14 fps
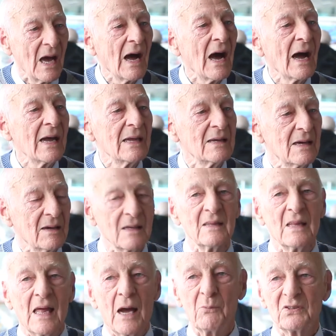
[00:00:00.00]
Aye.
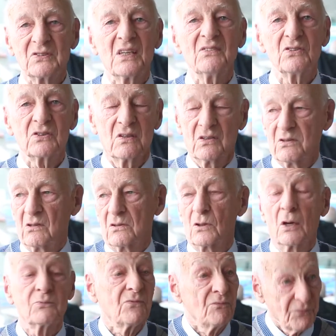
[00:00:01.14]
I was in the
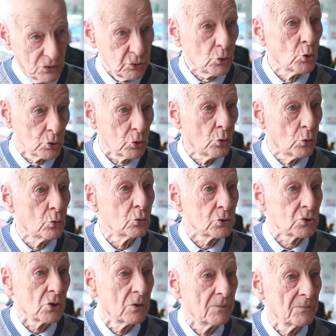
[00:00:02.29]
clubs for scoring
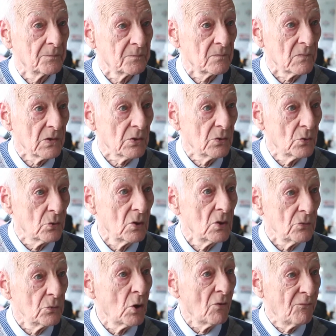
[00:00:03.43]
goals, you know,
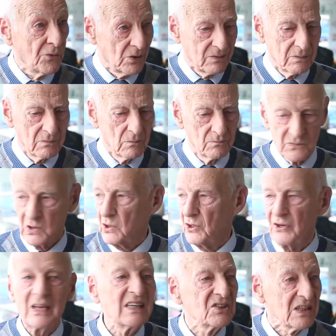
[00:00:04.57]
not for
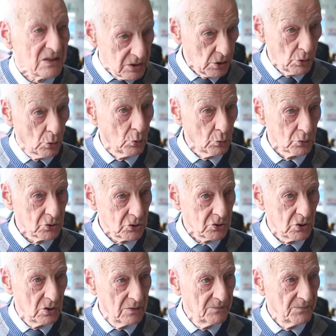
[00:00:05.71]
creating the goals
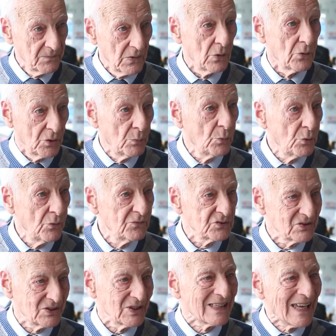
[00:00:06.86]
or the moves
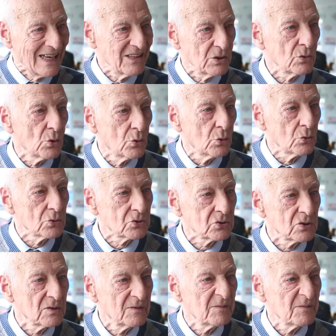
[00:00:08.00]
to get the goals,